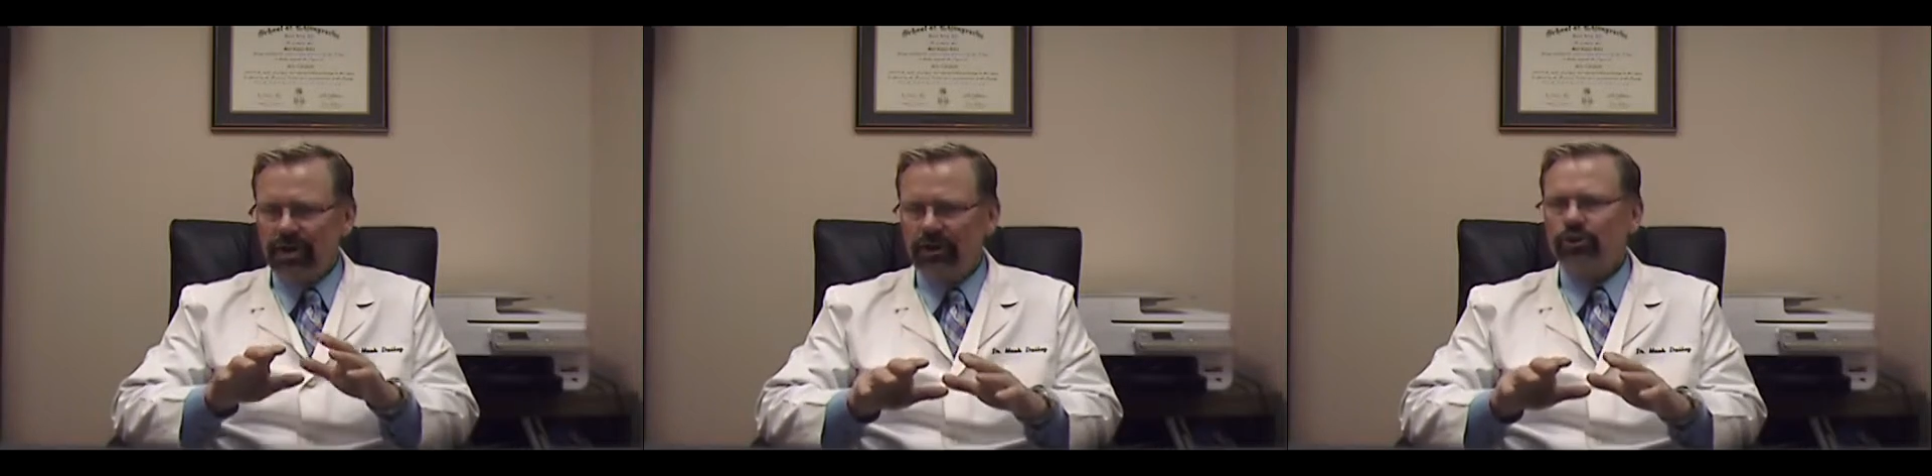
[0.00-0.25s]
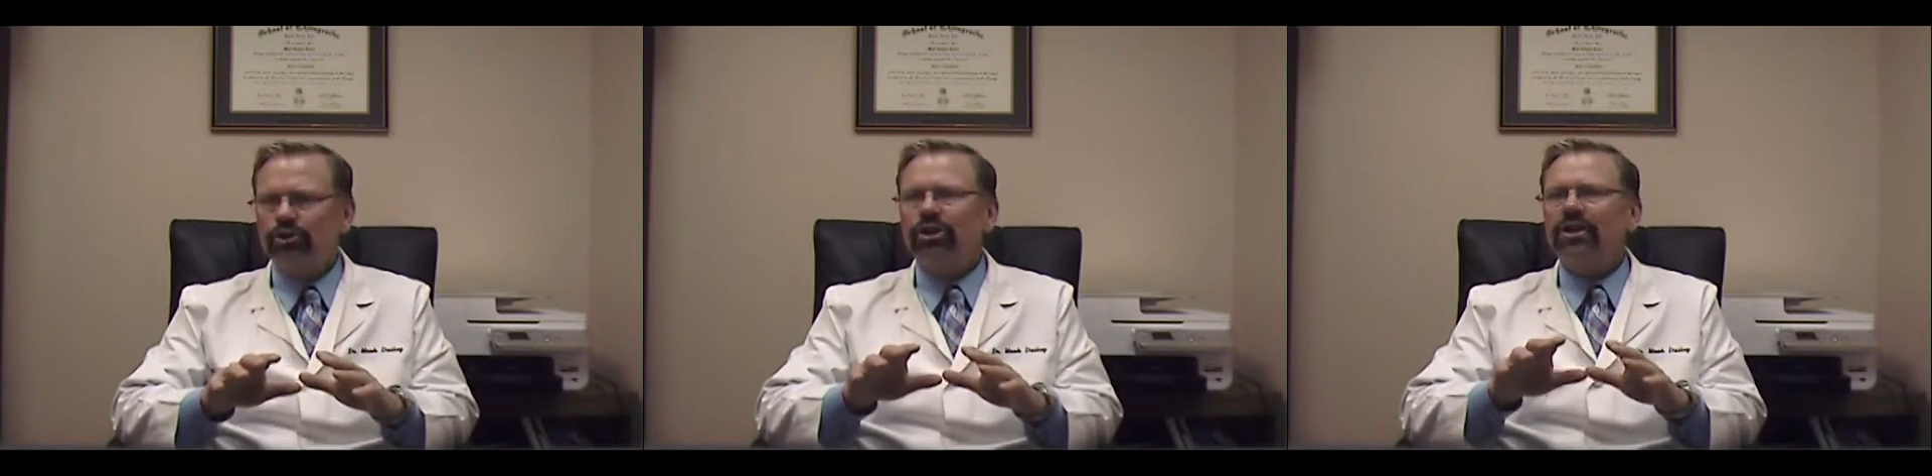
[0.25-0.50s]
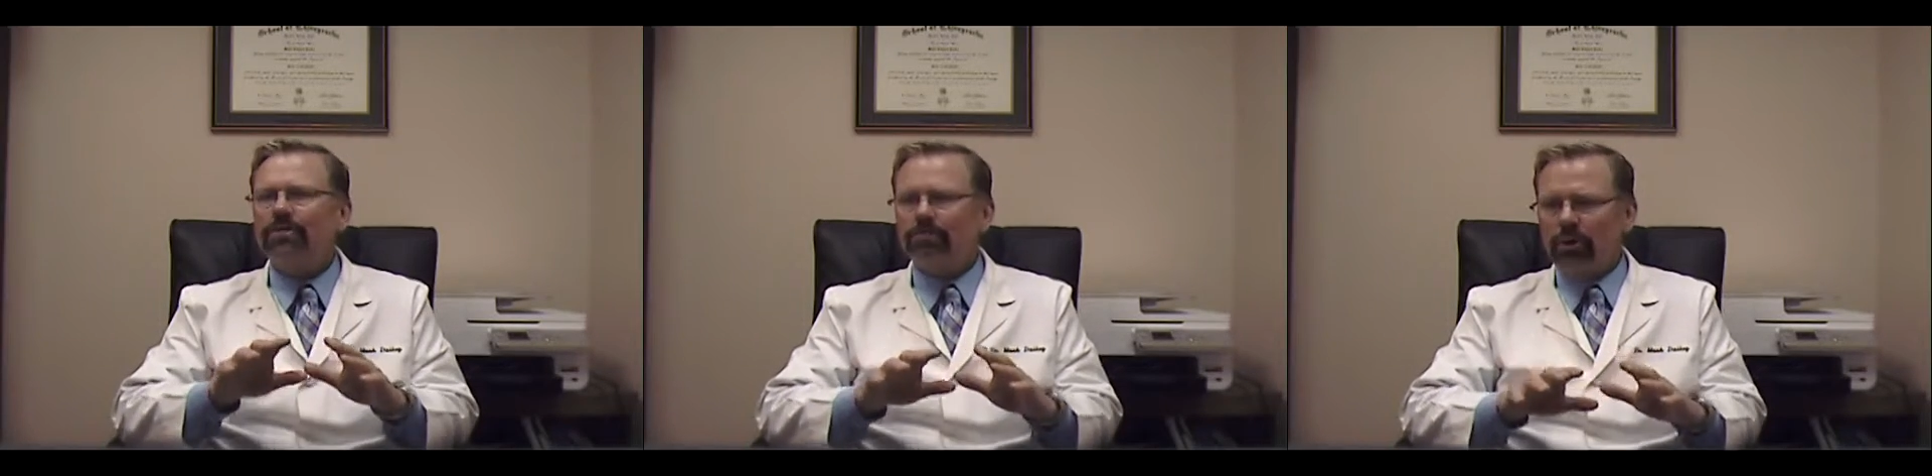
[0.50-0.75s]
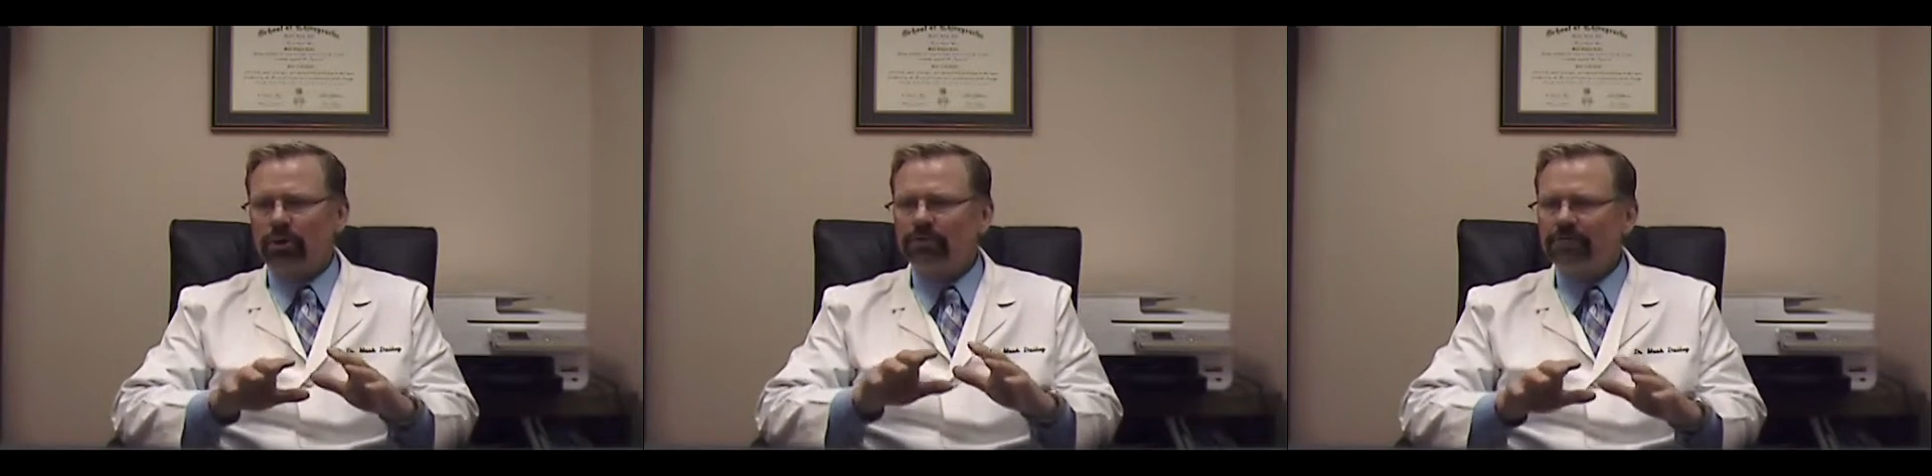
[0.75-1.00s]
energy and
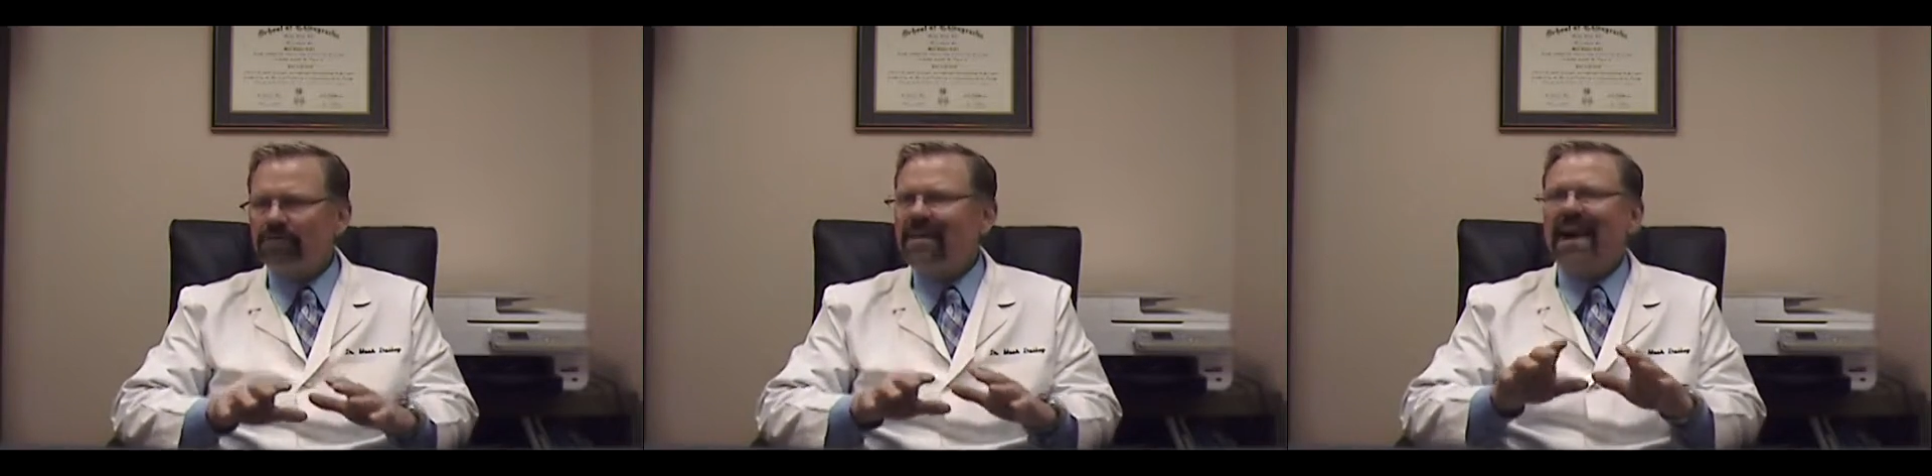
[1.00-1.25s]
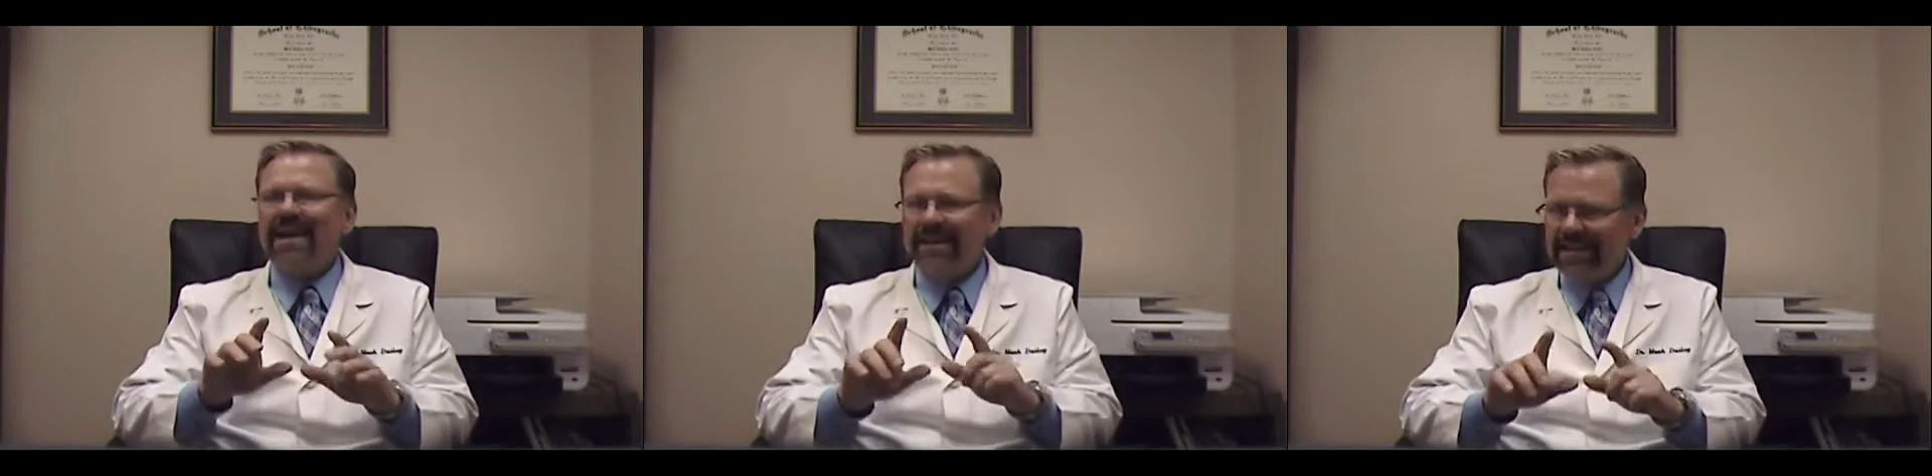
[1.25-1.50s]
burn fat,